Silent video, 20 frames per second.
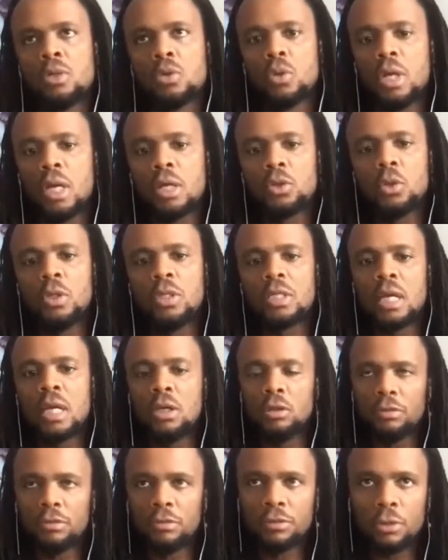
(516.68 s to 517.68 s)
it's kind
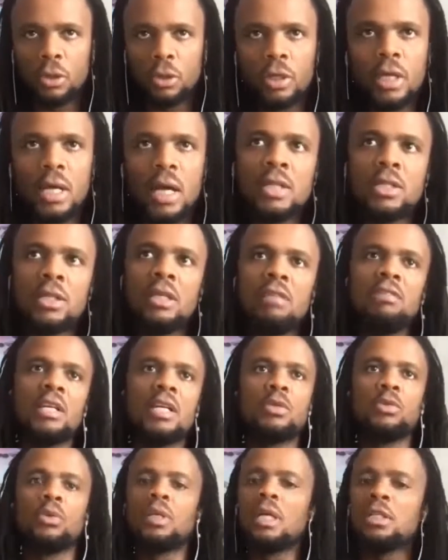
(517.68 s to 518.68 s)
of, okay, even as
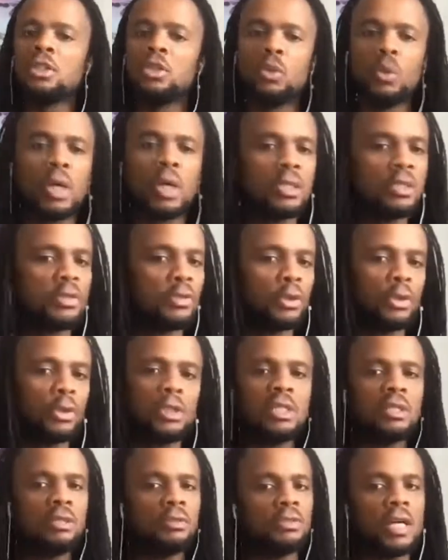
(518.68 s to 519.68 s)
we rush towards
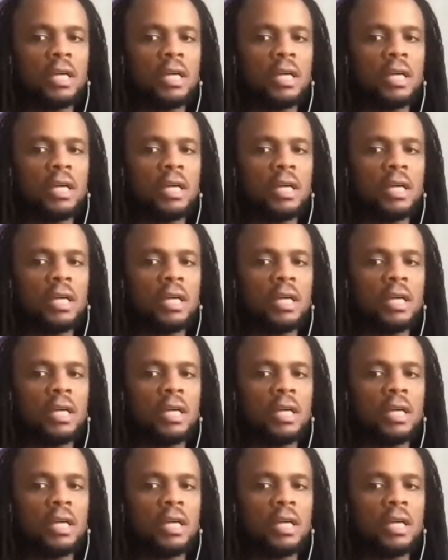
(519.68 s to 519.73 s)
4G,